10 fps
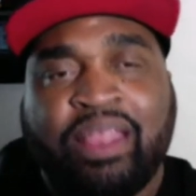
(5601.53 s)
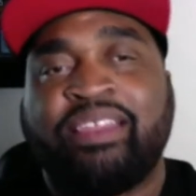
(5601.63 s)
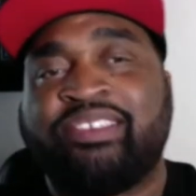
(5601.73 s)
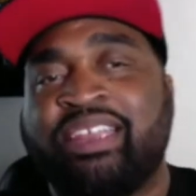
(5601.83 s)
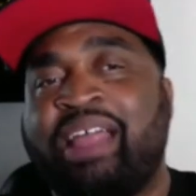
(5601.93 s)

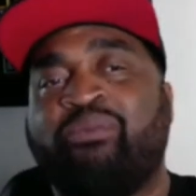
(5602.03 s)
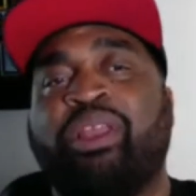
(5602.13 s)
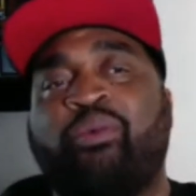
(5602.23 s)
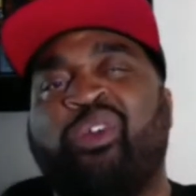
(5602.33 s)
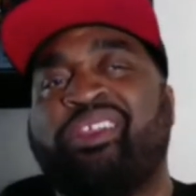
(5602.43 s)
Listen, I
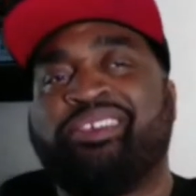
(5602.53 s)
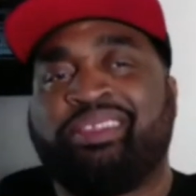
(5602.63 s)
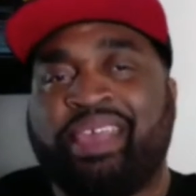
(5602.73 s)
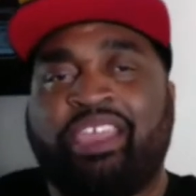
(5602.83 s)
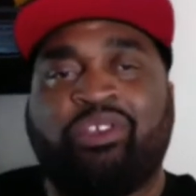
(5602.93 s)
really wanted to
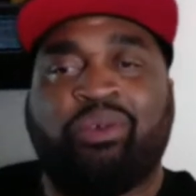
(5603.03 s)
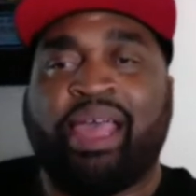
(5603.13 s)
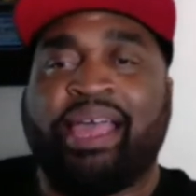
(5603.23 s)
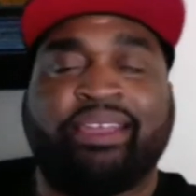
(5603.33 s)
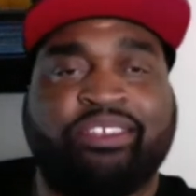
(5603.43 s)
thank you
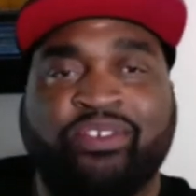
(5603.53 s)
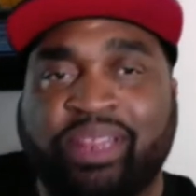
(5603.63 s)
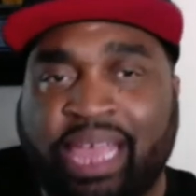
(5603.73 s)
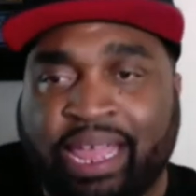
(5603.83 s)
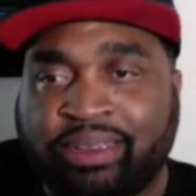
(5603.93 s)
guys for
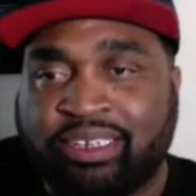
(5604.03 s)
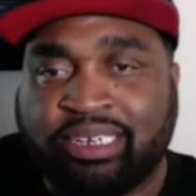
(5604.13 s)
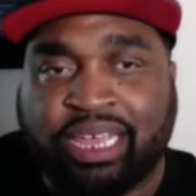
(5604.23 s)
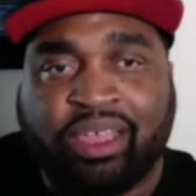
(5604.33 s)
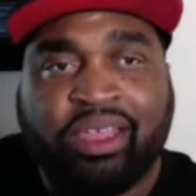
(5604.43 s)
that
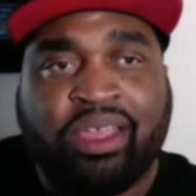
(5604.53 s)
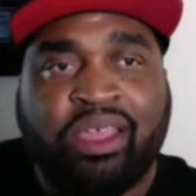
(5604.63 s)
today.